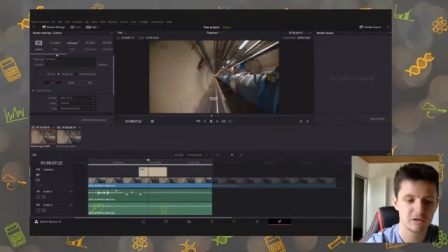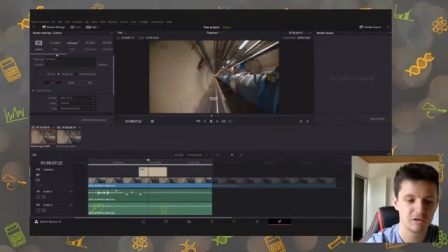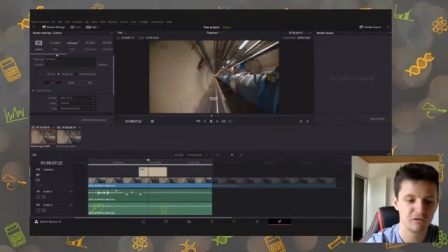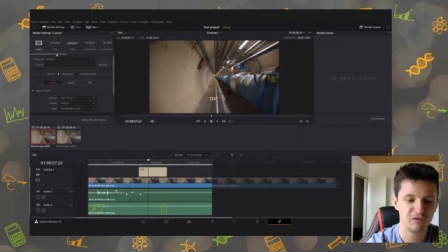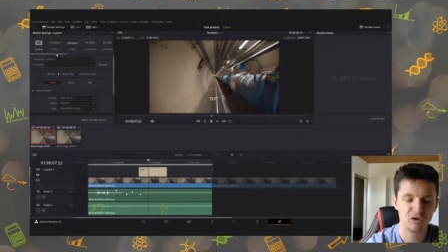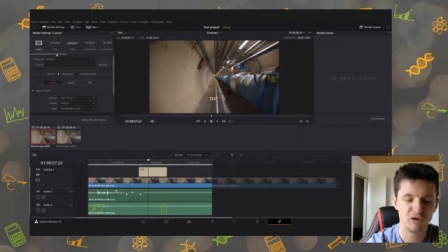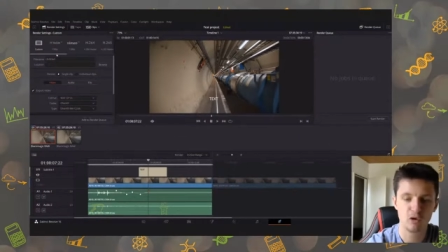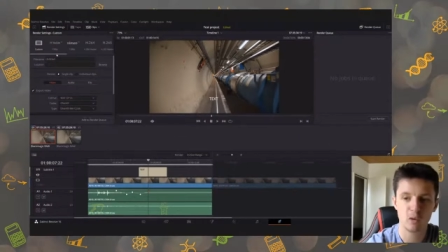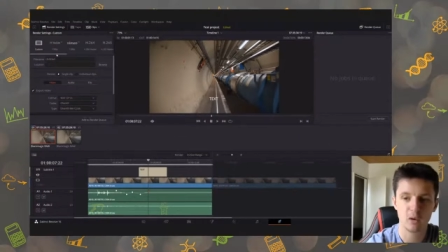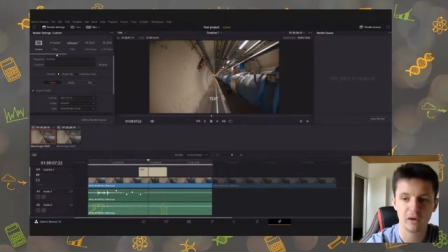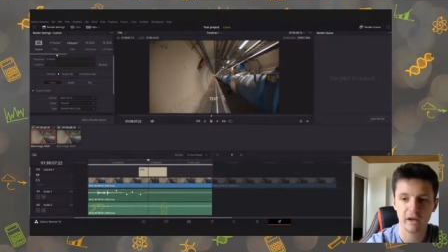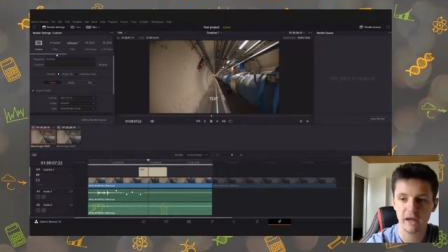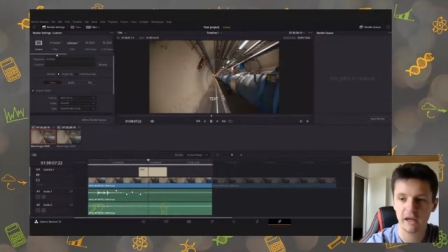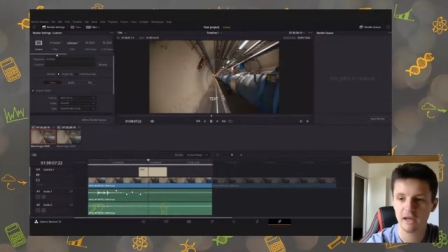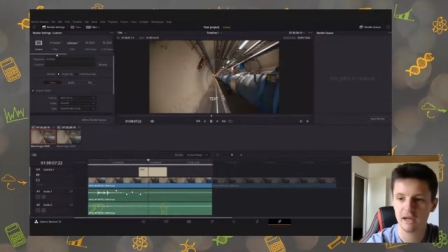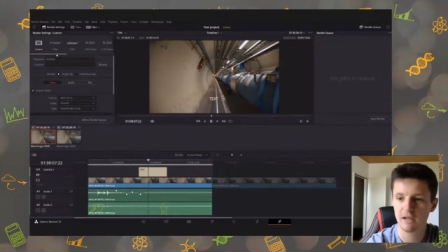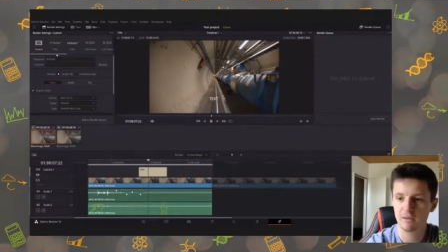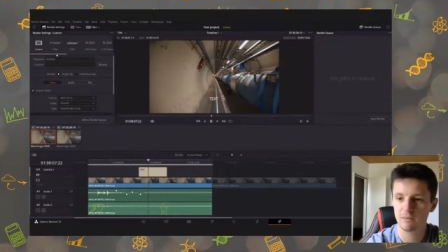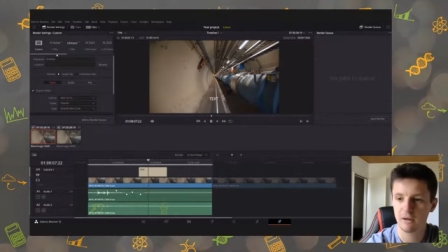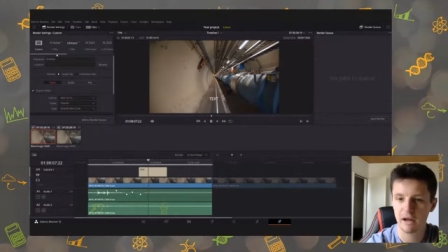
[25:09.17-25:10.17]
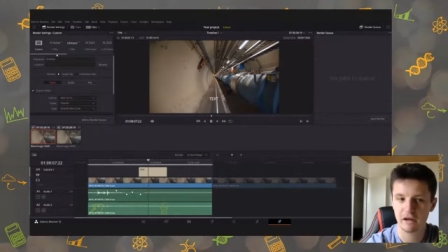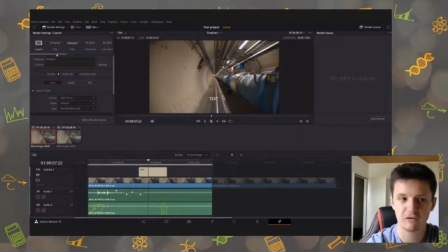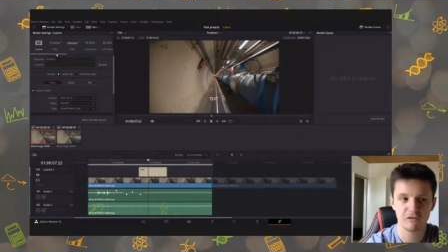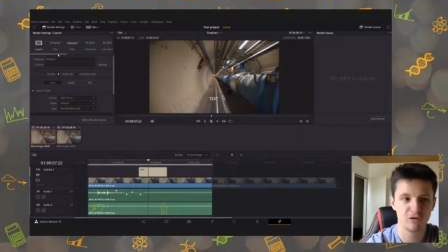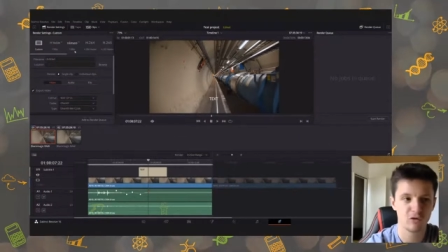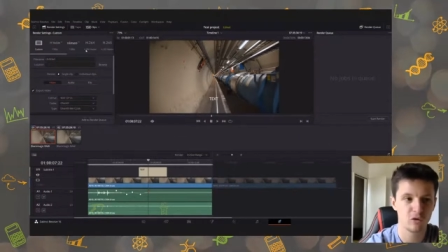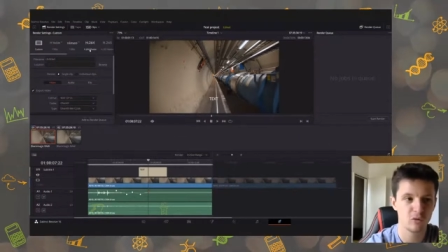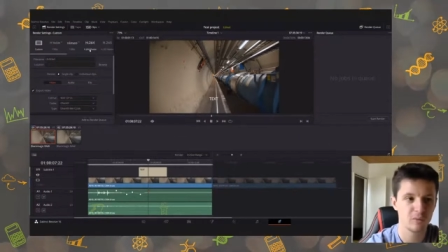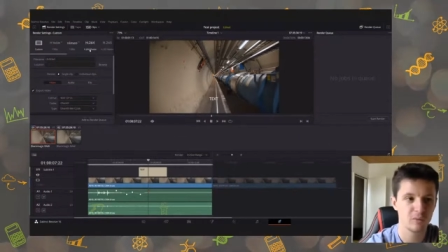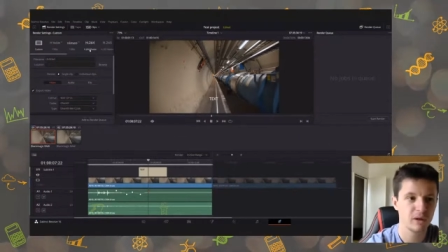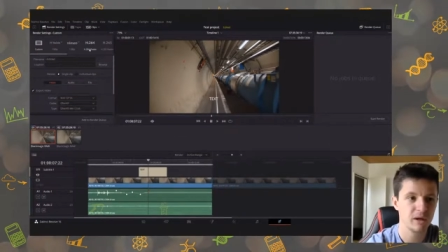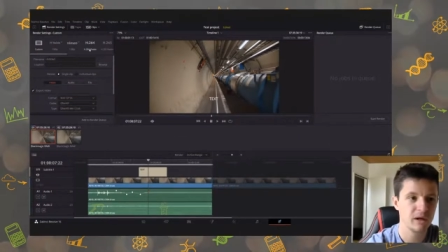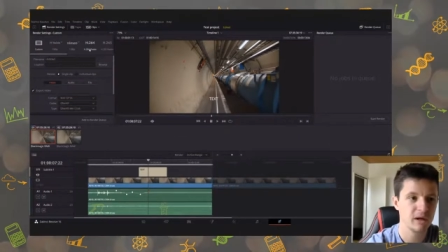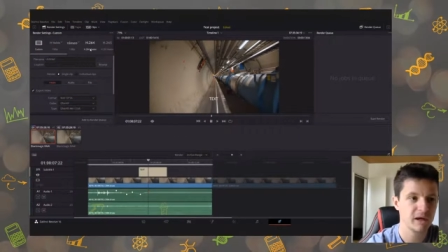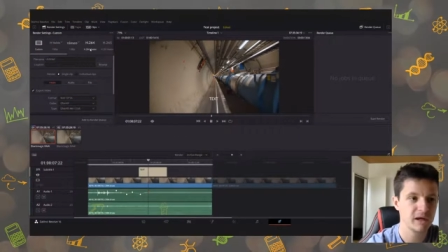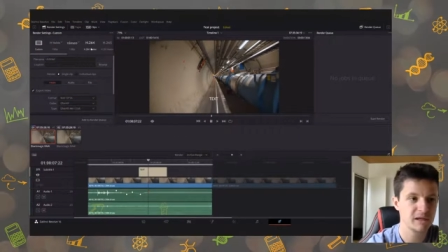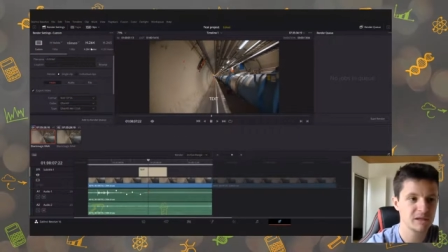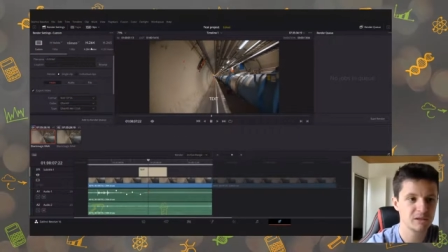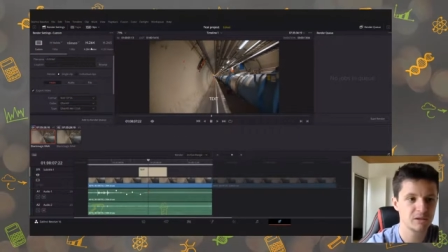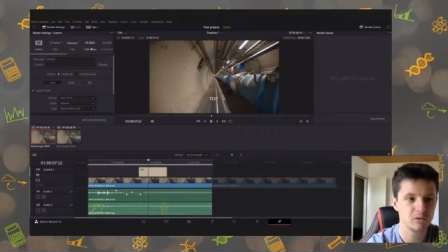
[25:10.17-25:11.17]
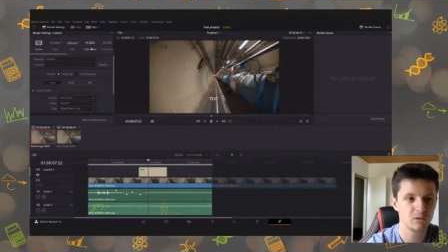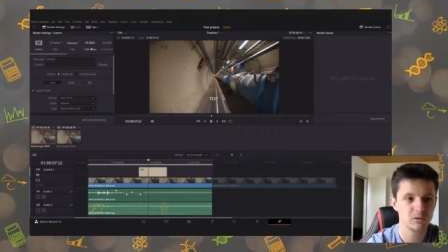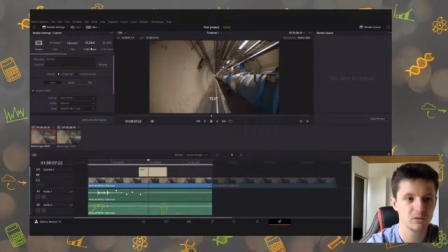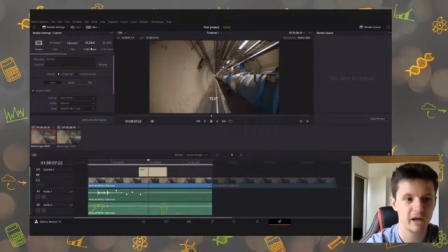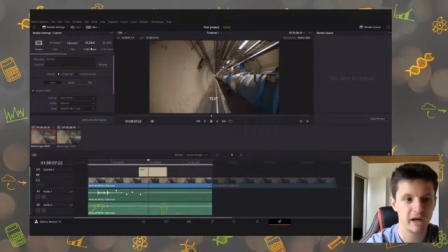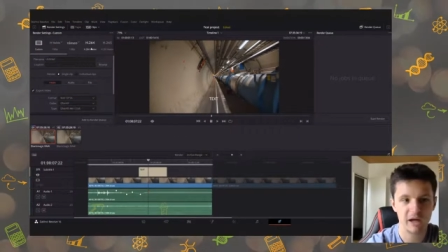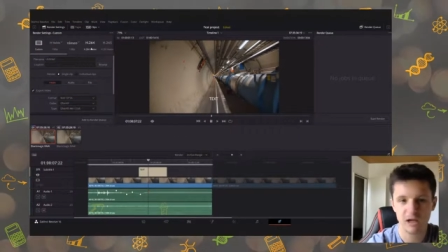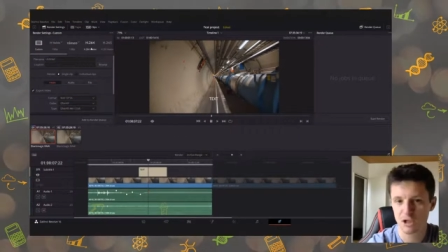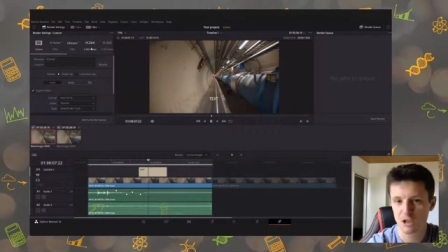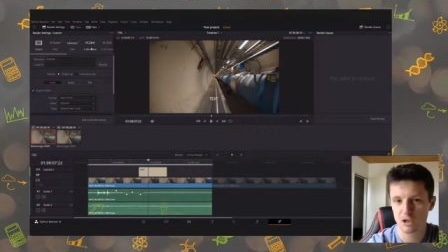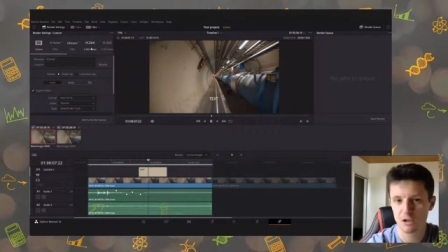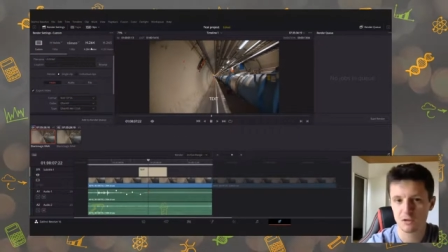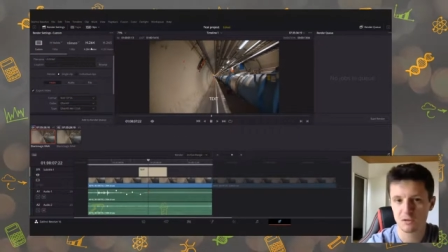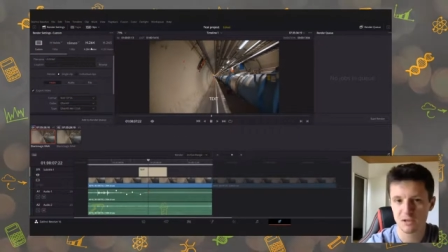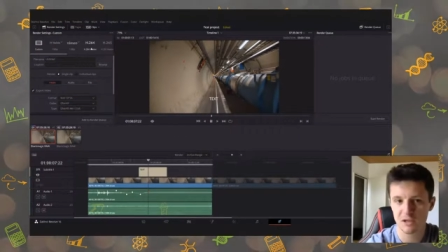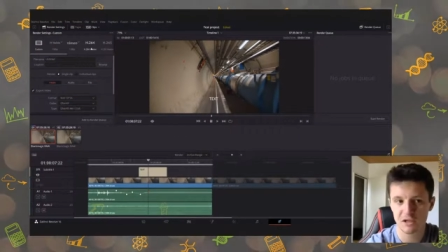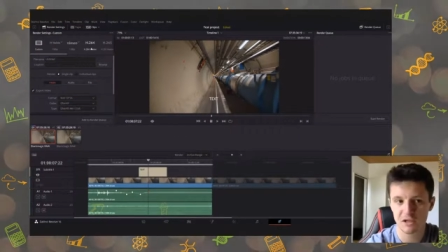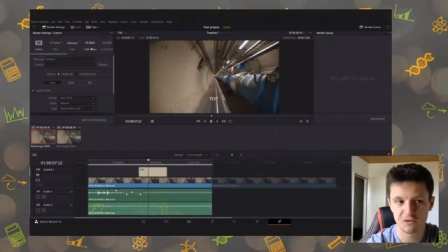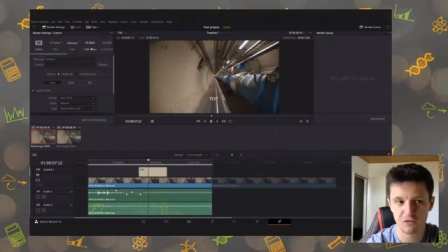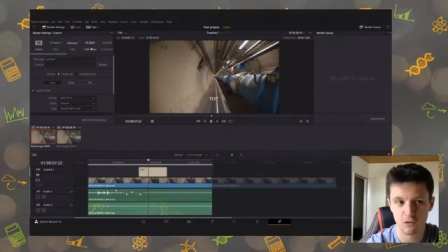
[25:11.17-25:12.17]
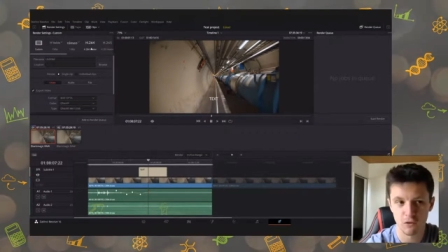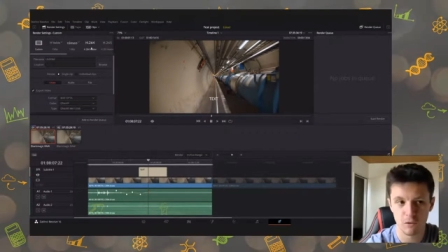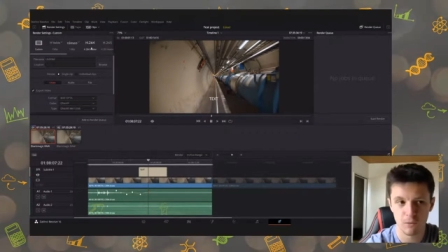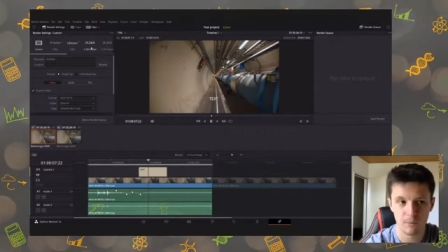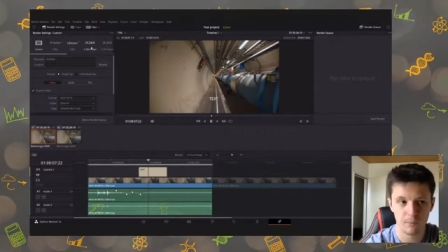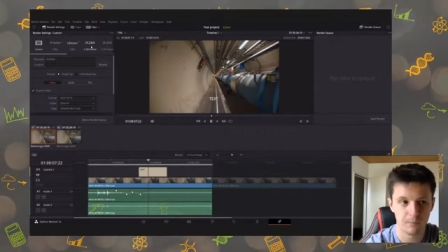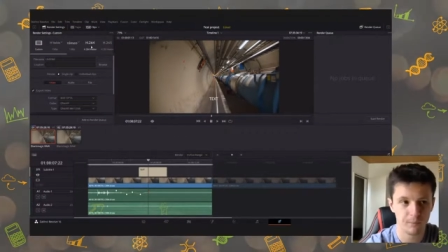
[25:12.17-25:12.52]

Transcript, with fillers: to view on any platform is called H.264.